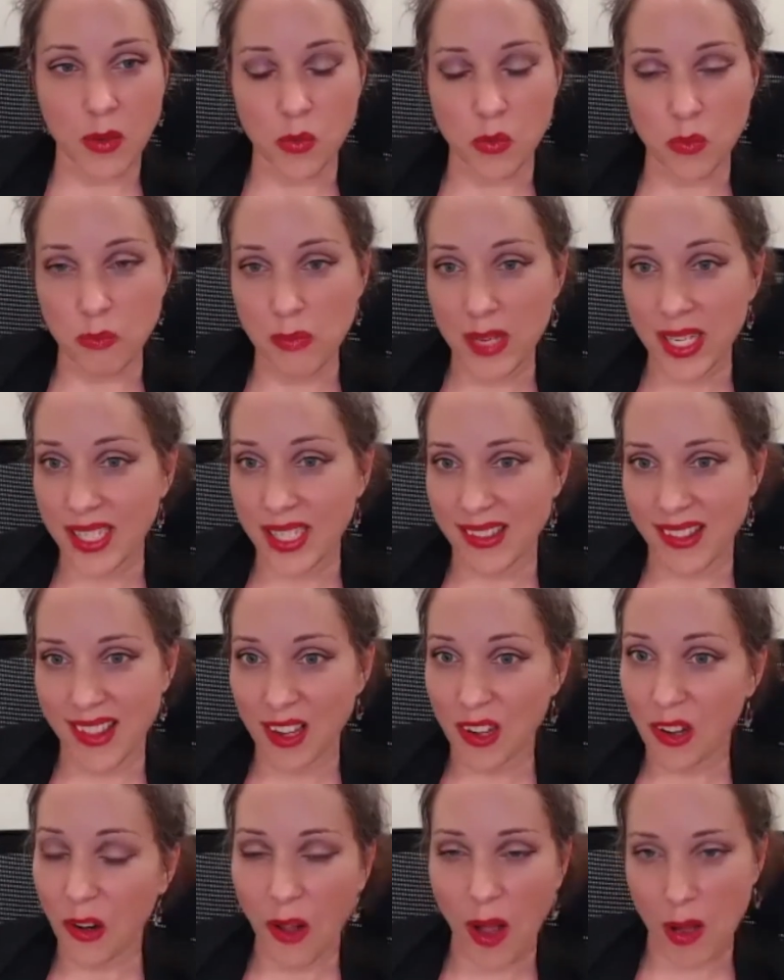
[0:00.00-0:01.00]
meet
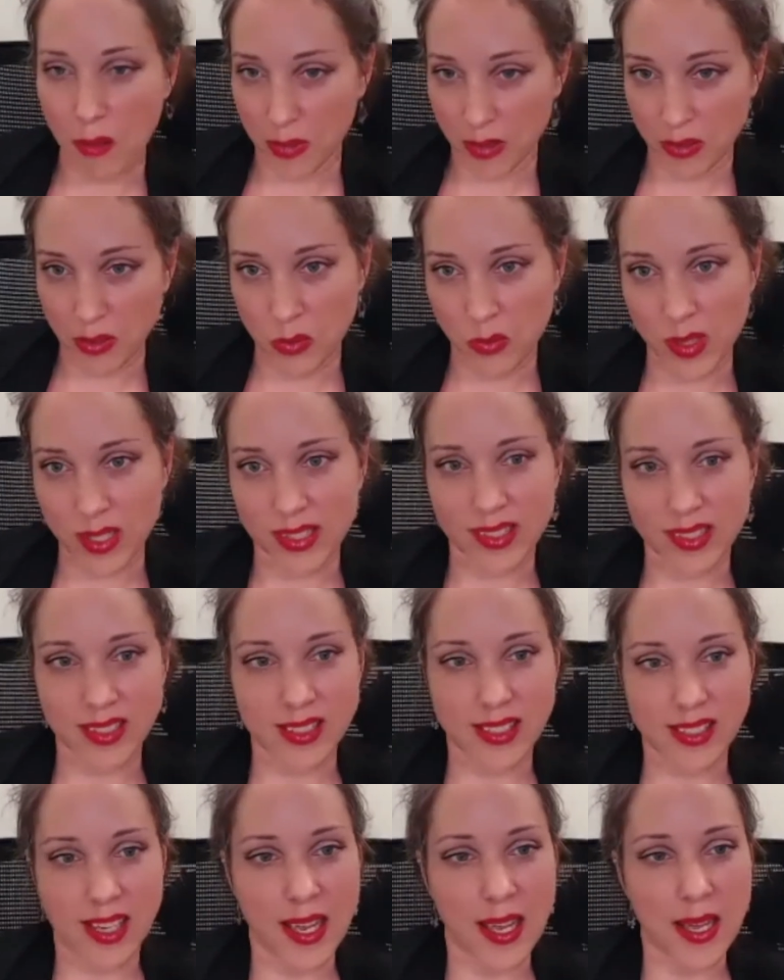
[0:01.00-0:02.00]
their accomplishments
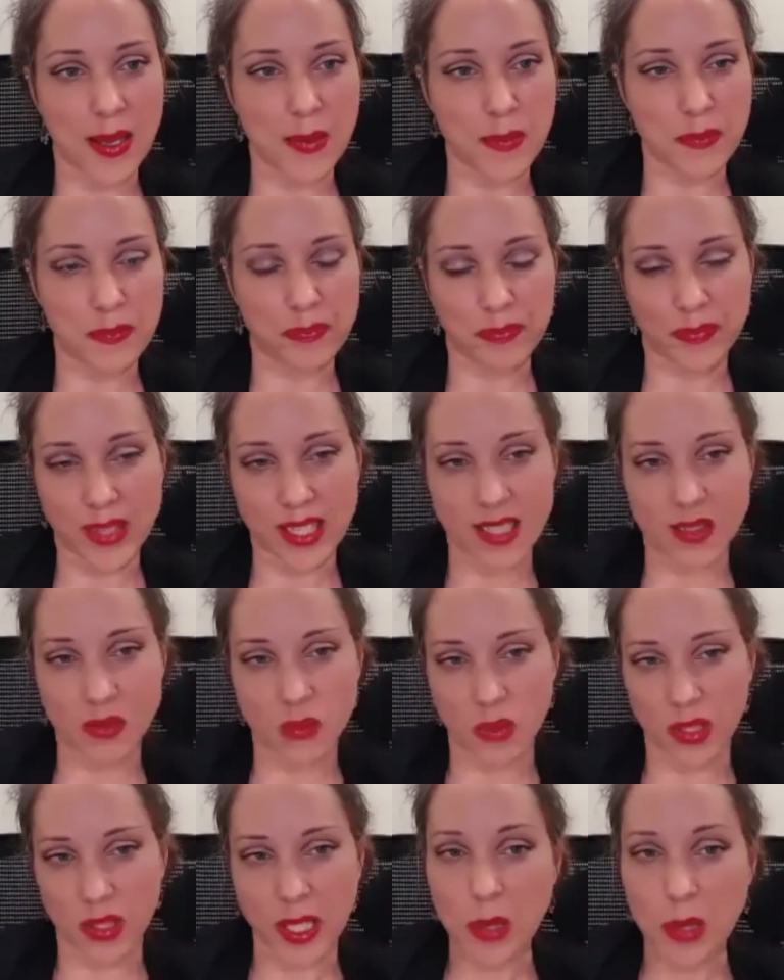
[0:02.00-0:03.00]
is
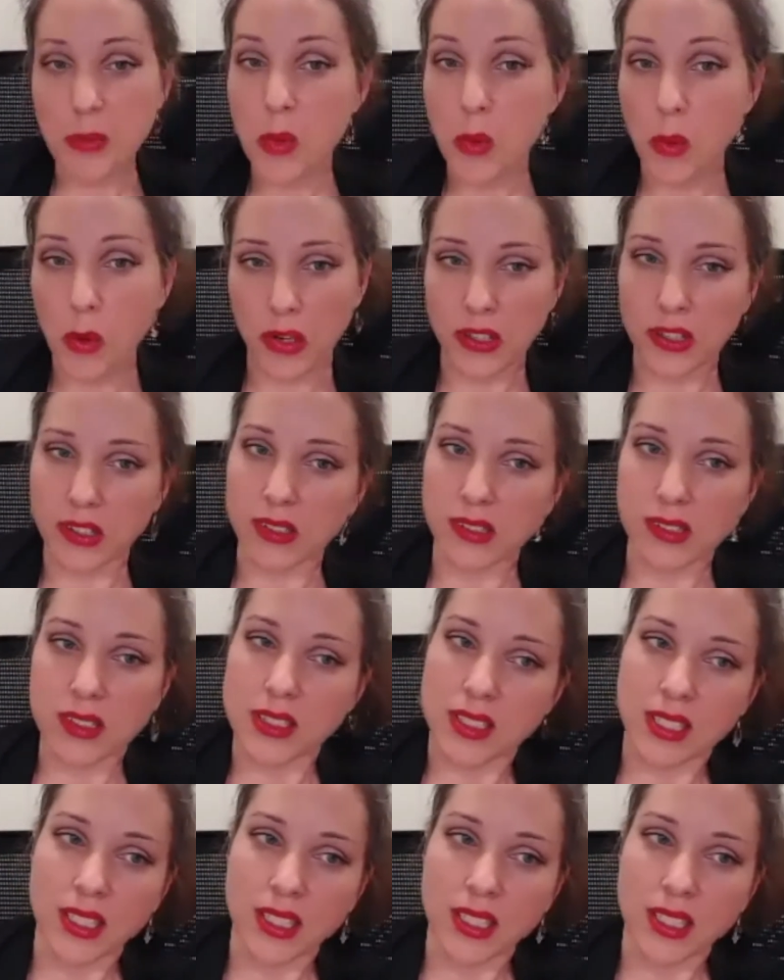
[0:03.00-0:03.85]
really important.